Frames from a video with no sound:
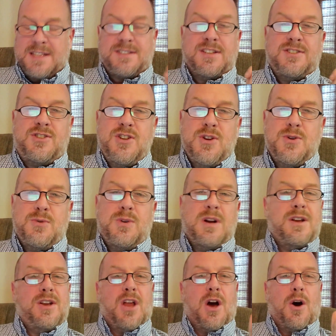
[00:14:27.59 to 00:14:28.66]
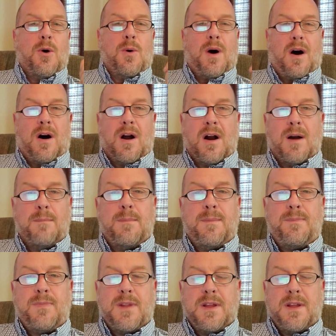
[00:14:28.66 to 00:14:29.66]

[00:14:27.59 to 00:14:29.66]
to do no harm.